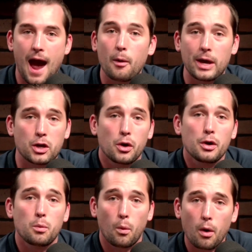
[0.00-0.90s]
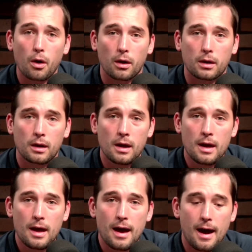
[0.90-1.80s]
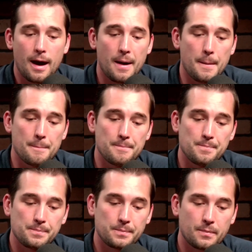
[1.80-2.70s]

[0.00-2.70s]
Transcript: how it could work um,